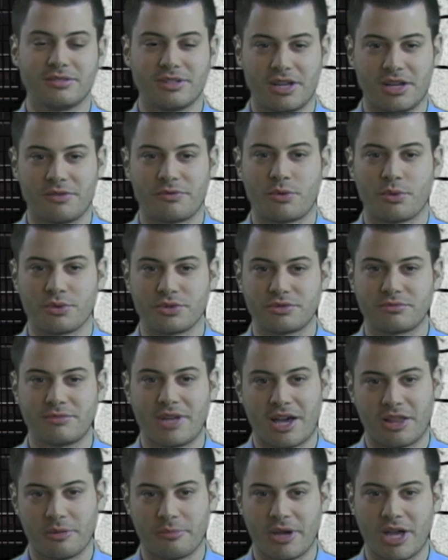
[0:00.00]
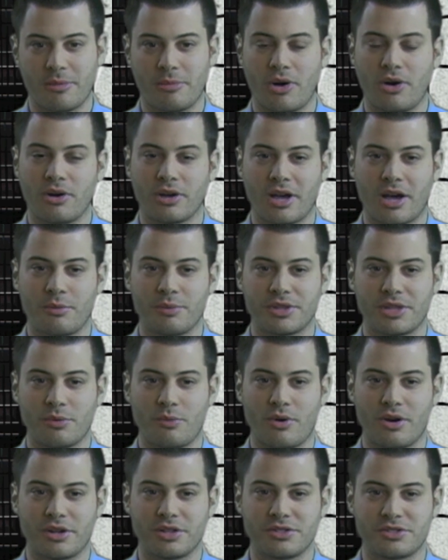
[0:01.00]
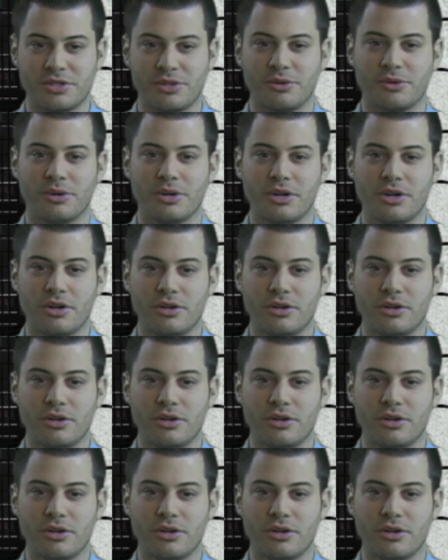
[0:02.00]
and of course, Alabama all got what they wanted too.